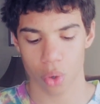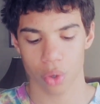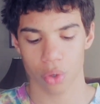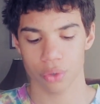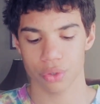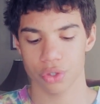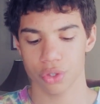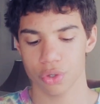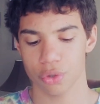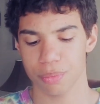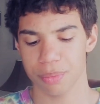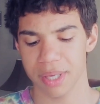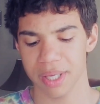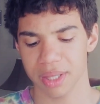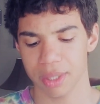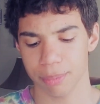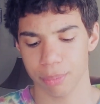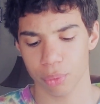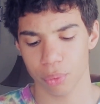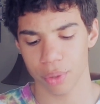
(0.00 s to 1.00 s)
or do
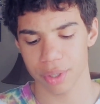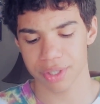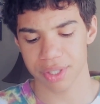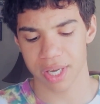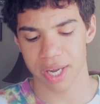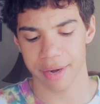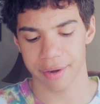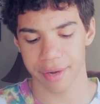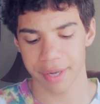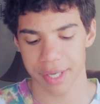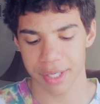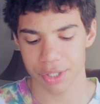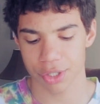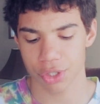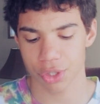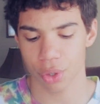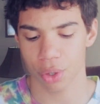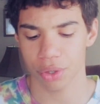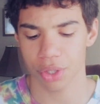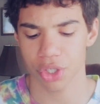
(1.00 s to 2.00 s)
meet the boys and Harry
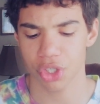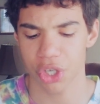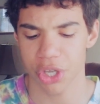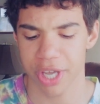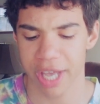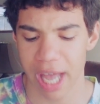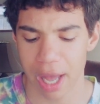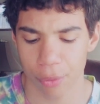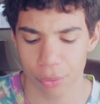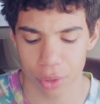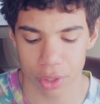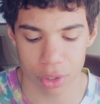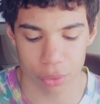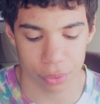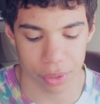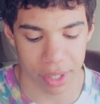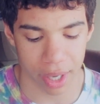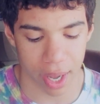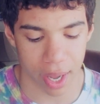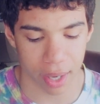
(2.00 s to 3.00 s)
kisses you on the cheek, how will you
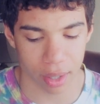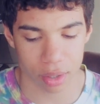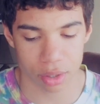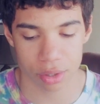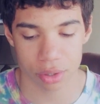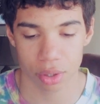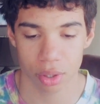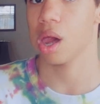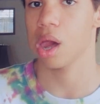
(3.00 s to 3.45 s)
react?